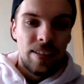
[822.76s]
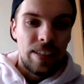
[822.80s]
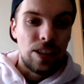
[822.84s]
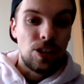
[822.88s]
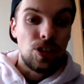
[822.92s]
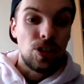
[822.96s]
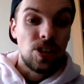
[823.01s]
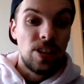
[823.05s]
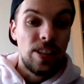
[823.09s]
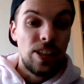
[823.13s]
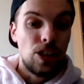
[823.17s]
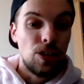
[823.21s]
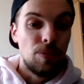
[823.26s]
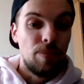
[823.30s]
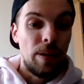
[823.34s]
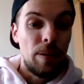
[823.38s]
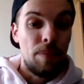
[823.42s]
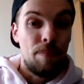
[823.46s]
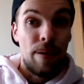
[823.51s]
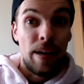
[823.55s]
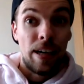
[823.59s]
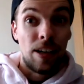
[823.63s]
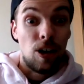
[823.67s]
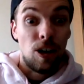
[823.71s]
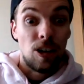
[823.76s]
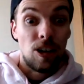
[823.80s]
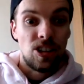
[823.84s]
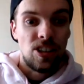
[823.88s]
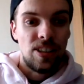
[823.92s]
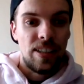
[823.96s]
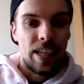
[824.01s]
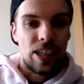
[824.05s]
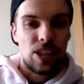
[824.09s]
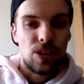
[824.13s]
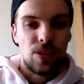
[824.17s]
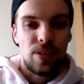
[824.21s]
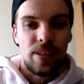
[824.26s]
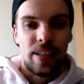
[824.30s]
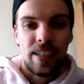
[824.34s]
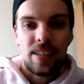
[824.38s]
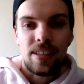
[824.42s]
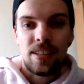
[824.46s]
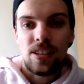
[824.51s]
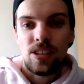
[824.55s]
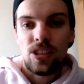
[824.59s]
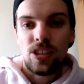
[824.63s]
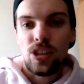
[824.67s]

there just need to be better cards in the extra deck,